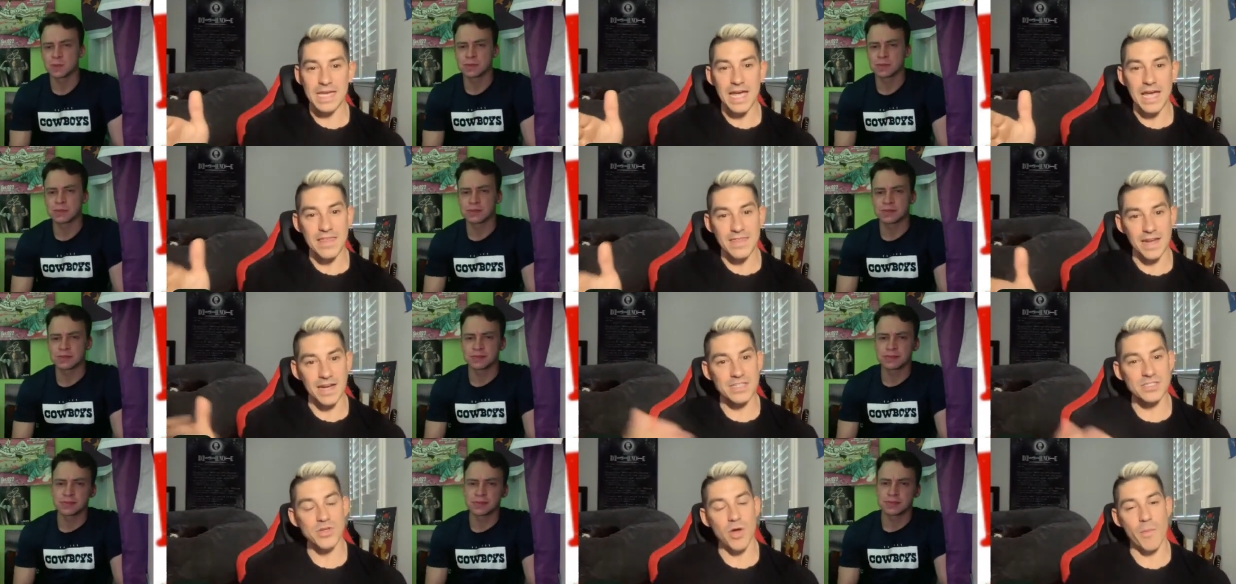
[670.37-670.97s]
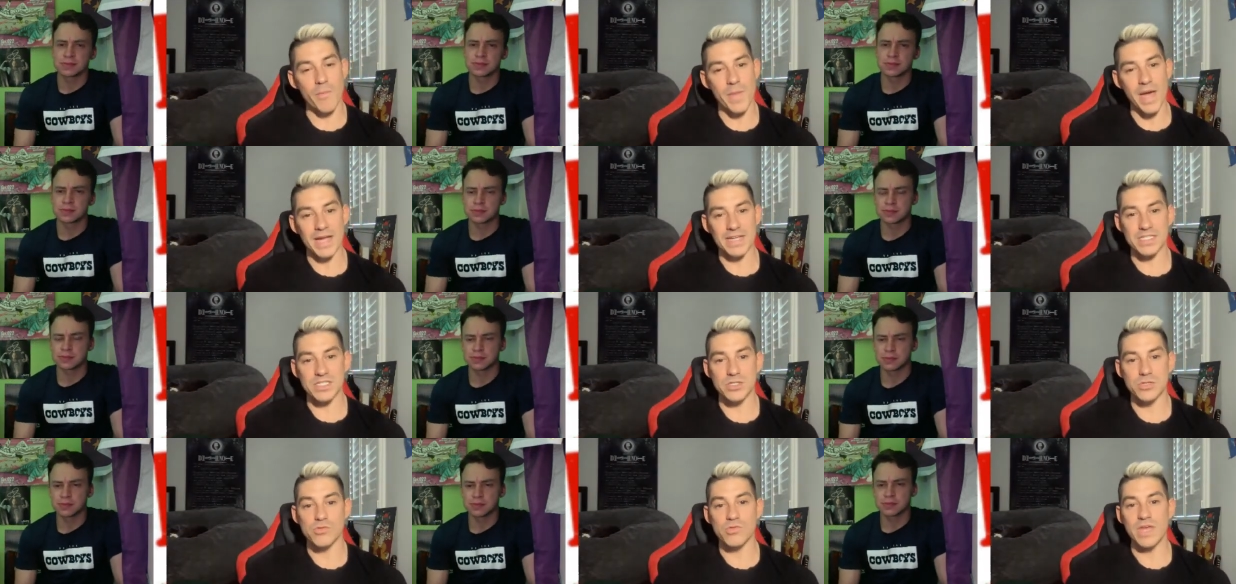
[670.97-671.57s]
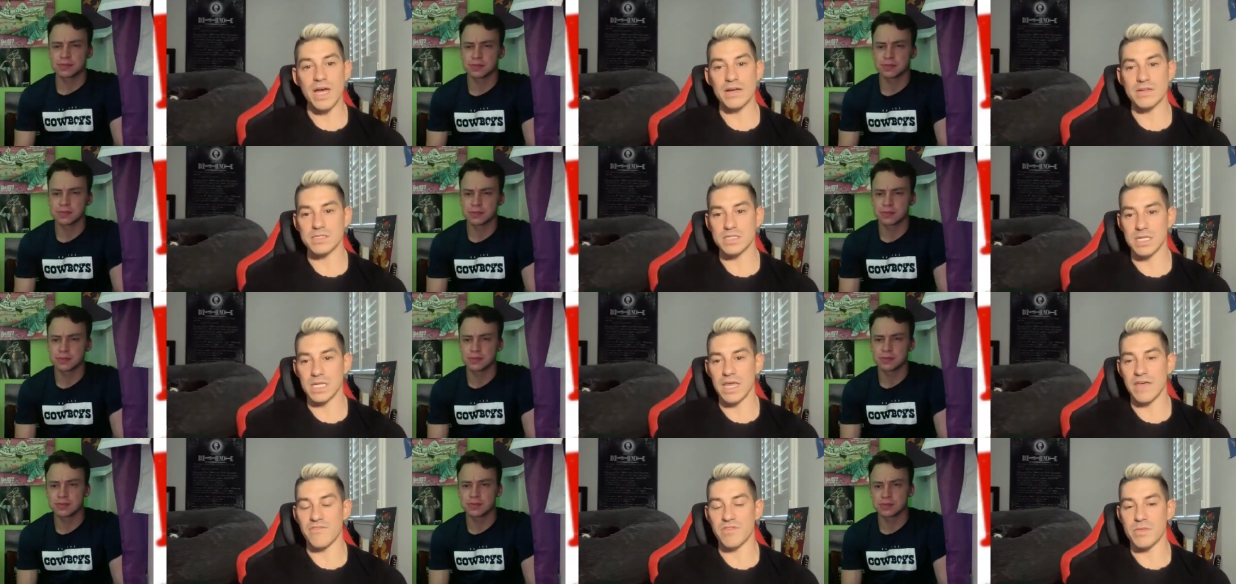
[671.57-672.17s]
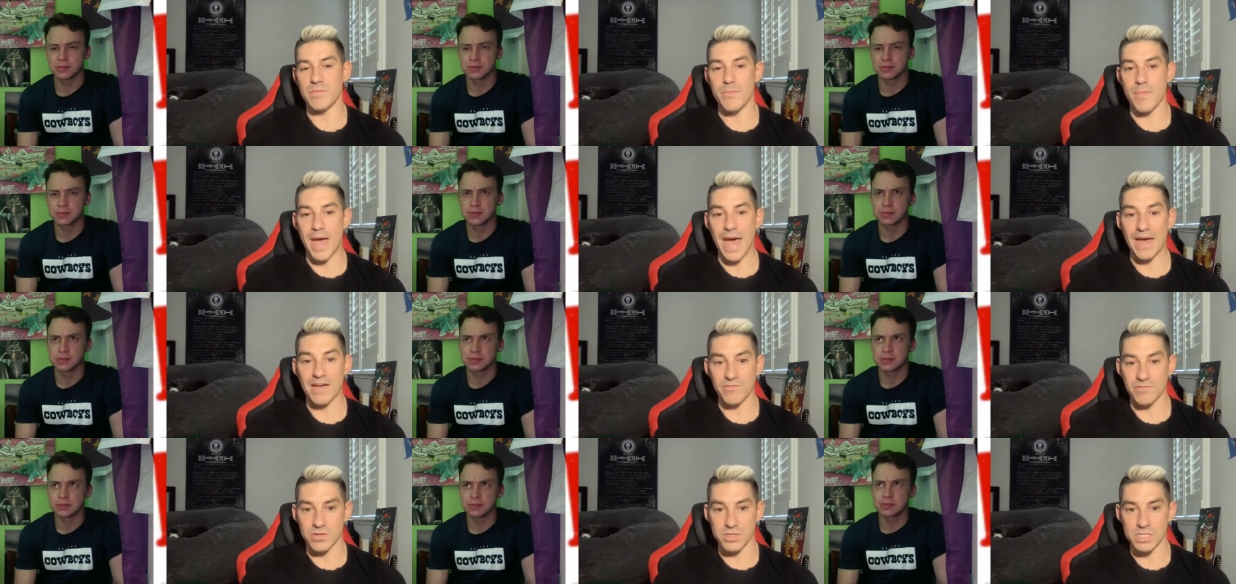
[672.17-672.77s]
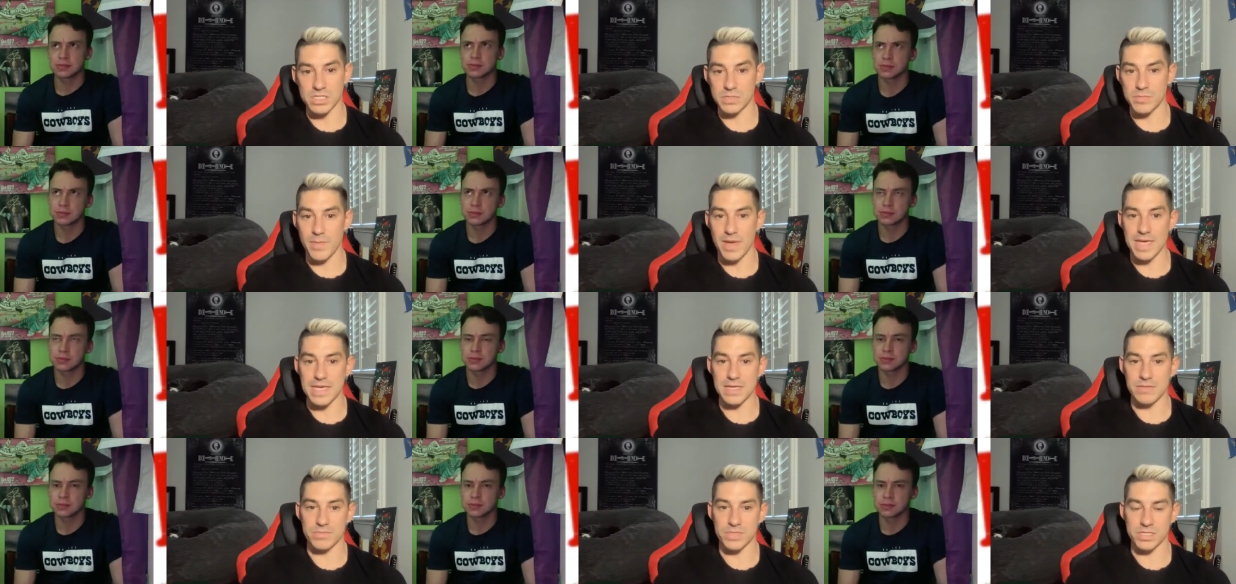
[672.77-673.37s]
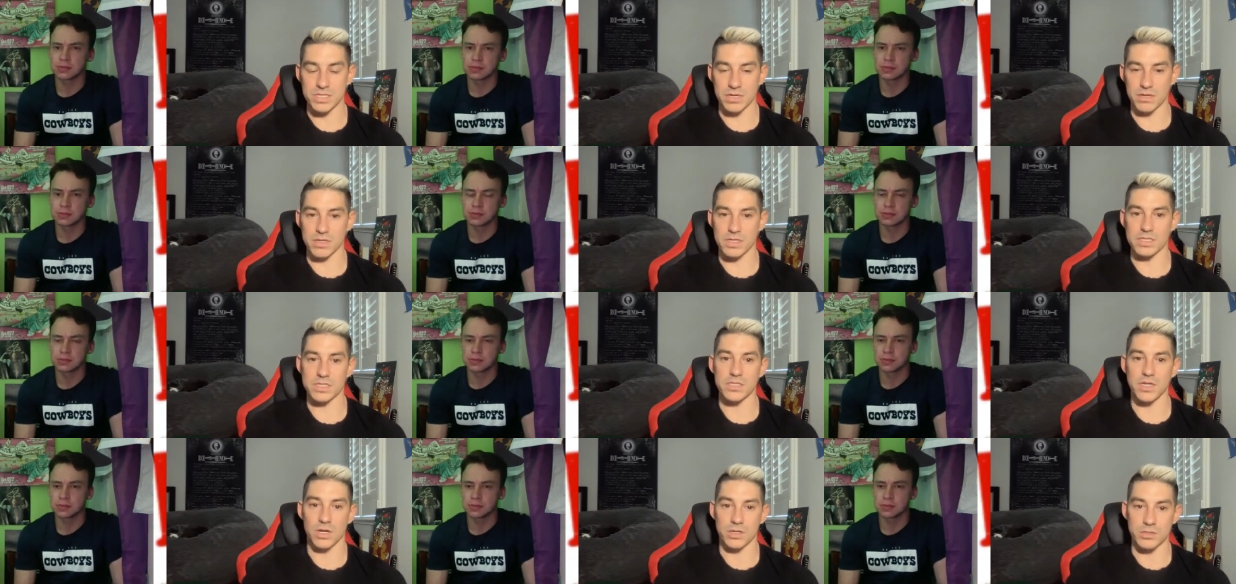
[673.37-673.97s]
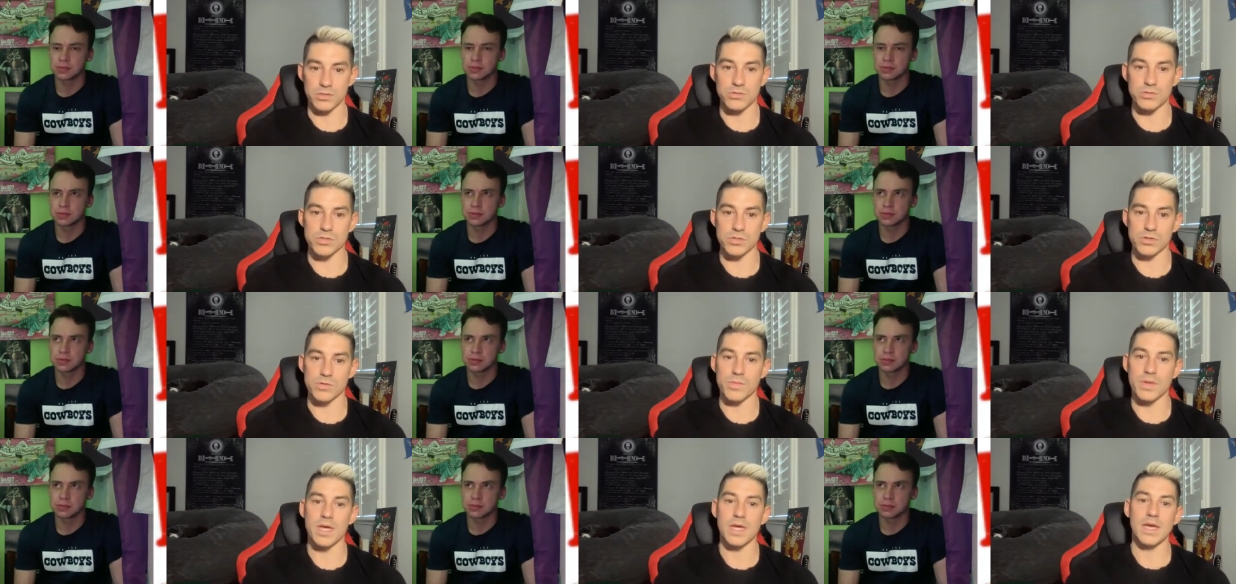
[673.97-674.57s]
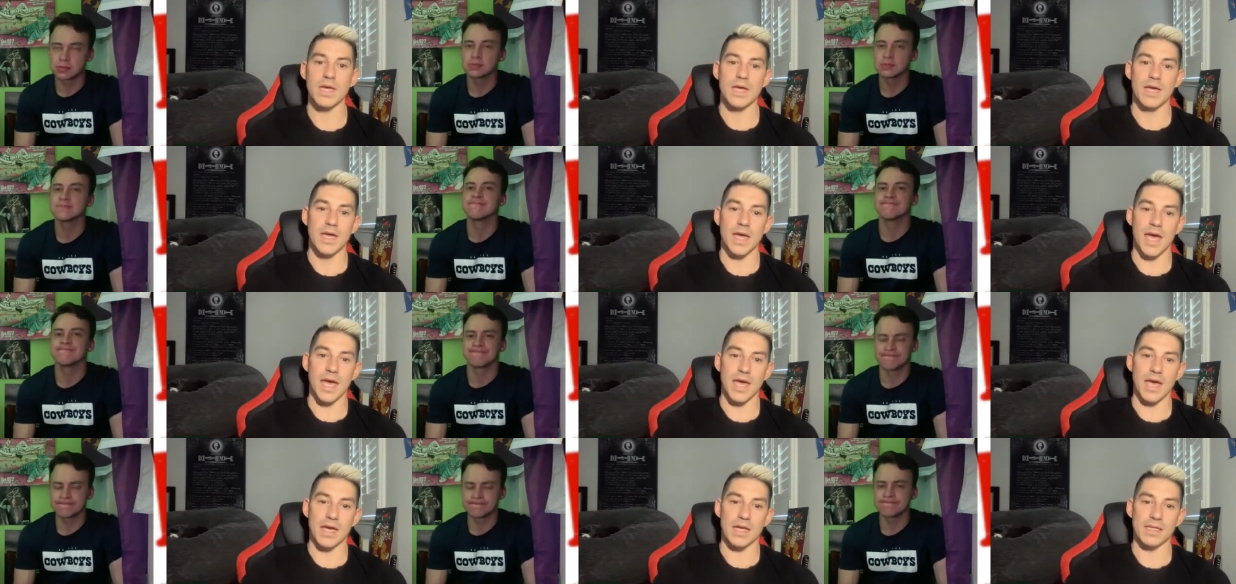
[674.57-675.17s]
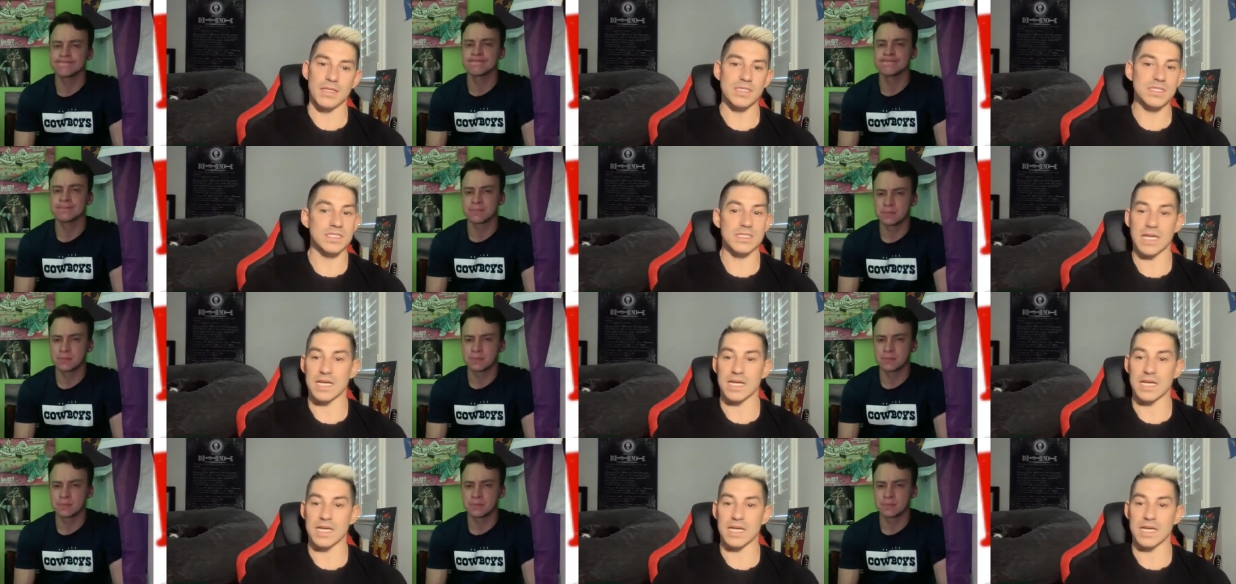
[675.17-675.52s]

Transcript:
Speaker 1: And then I saw Matt's 2011 Matt versus Mayhem series on YouTube. And this is